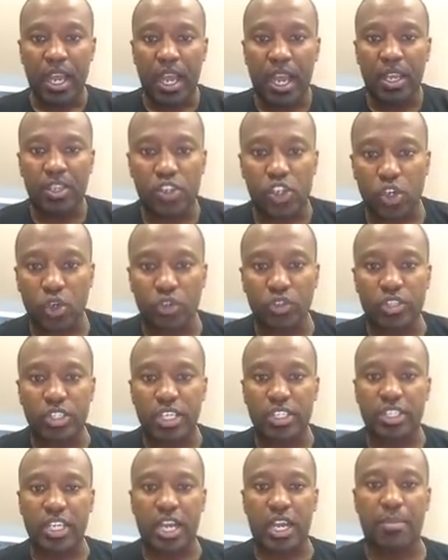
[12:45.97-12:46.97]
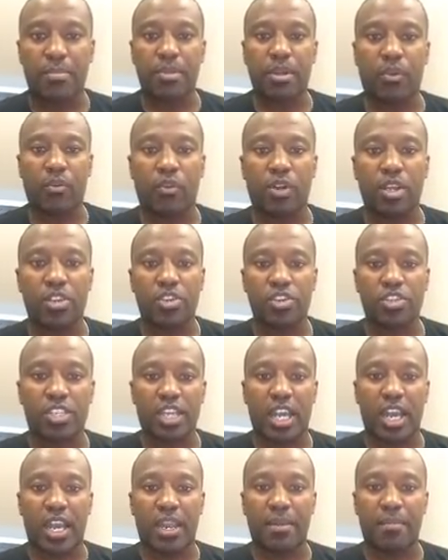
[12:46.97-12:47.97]
Sean says, I'm not religious,
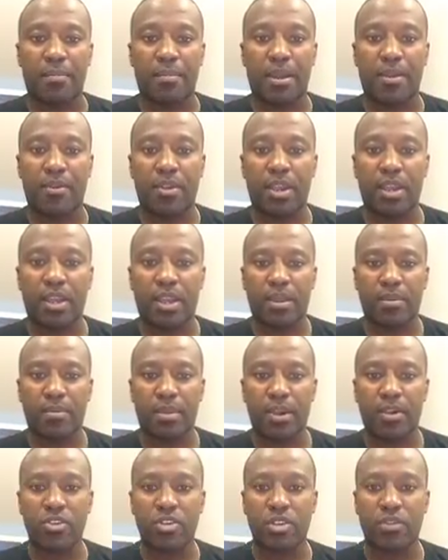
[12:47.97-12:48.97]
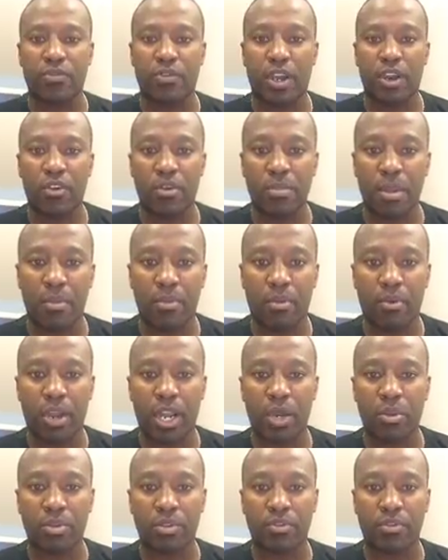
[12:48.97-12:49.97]
and marriage, if I remember right,
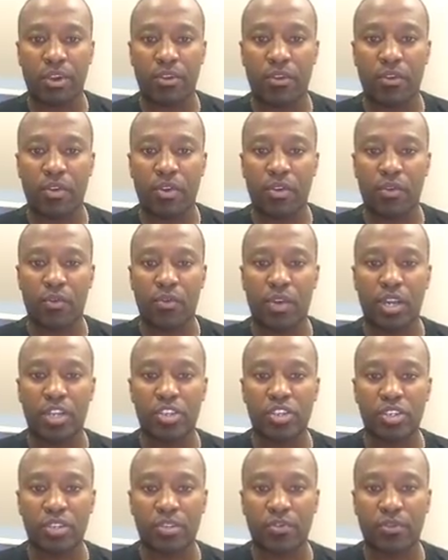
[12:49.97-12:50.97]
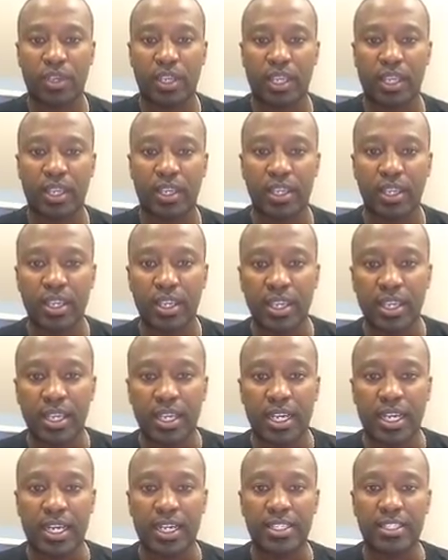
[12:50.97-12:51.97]
it was a very religious thing.
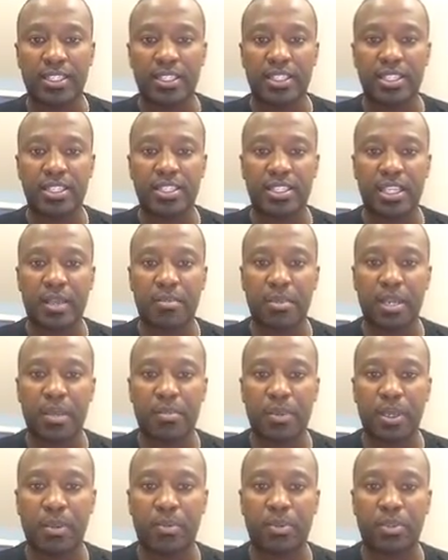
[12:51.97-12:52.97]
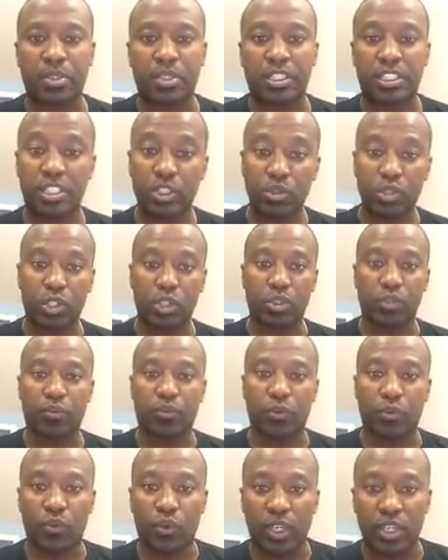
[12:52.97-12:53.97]
And to this day, many people still do it for
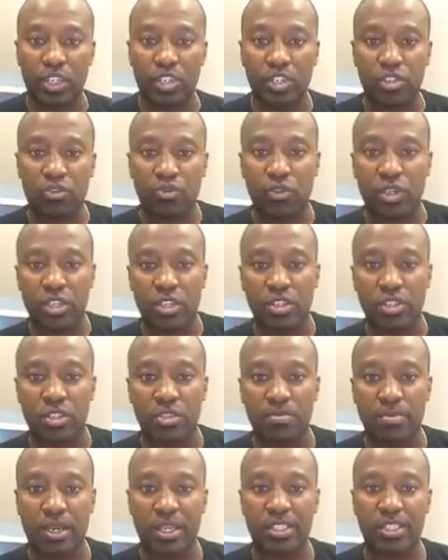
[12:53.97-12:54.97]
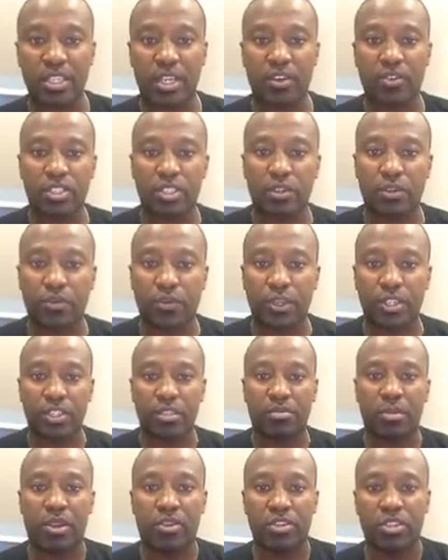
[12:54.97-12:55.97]
religious reasons. Myself still thinks
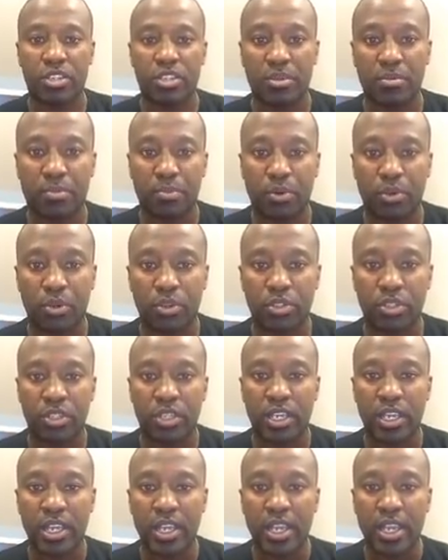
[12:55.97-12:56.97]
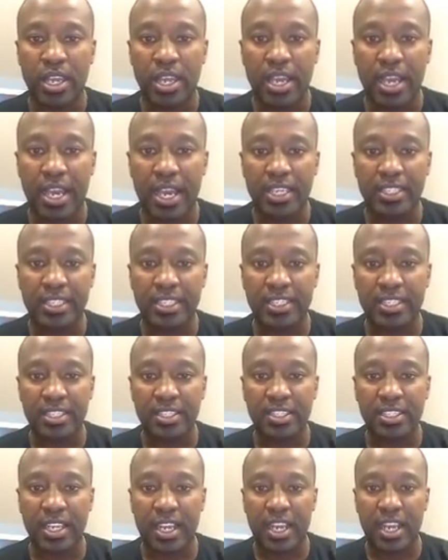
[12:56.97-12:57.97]
marriage is important, as it's a
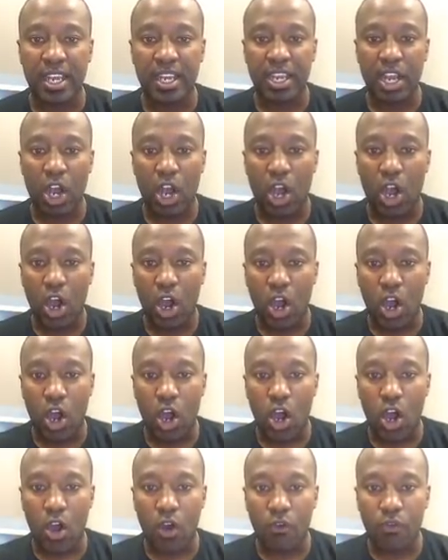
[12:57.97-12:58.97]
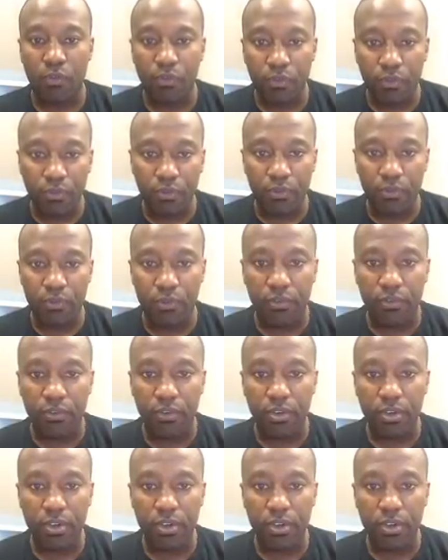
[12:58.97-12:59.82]
sign of